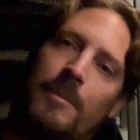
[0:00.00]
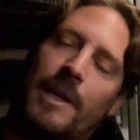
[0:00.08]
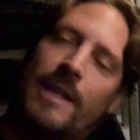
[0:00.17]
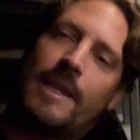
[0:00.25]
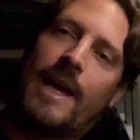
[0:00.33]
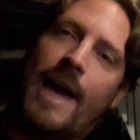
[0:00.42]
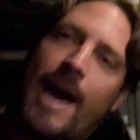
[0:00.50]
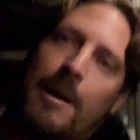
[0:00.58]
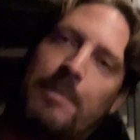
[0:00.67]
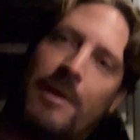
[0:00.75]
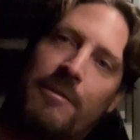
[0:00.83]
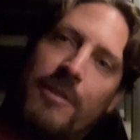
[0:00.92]
in the
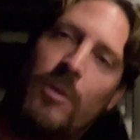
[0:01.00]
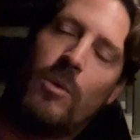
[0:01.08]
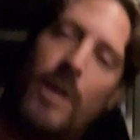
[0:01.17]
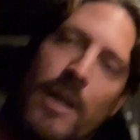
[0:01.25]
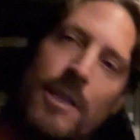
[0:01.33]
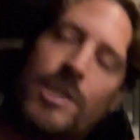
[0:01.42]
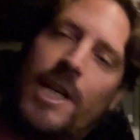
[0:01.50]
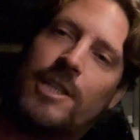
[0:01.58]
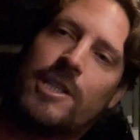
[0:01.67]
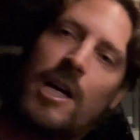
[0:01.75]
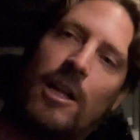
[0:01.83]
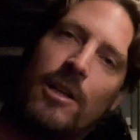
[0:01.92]
app if you want to
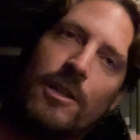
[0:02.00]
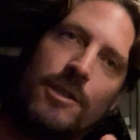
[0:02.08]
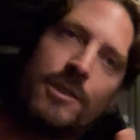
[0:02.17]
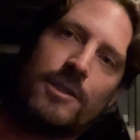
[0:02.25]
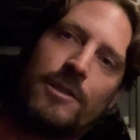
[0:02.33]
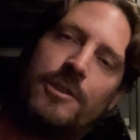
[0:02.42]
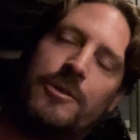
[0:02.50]
change colors or do